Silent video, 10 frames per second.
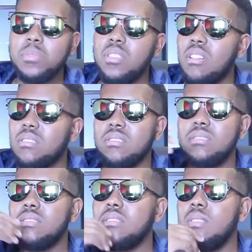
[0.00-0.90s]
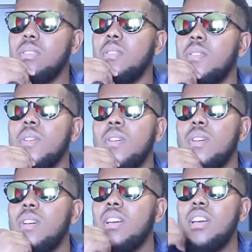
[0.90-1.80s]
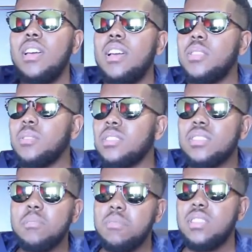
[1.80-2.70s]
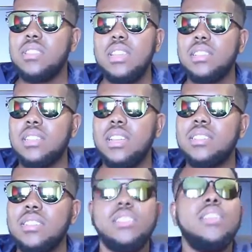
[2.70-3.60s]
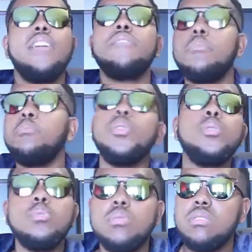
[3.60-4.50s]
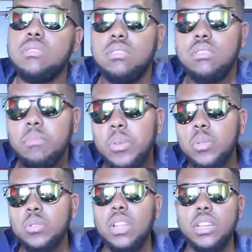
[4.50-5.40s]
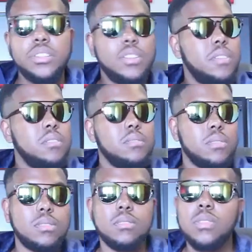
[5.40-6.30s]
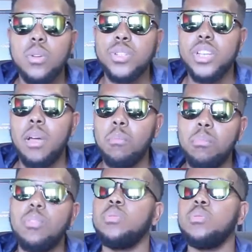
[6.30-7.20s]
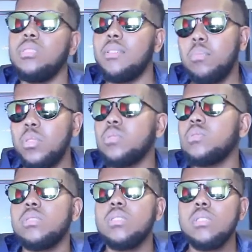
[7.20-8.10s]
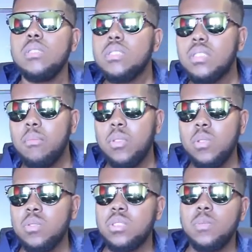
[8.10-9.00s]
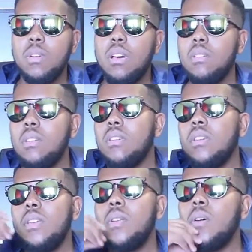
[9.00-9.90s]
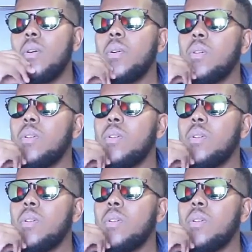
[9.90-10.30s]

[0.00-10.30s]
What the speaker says: songs, you know, and those are some of the things that even blues like general slow jam blues. I've produced some of those as well, you know.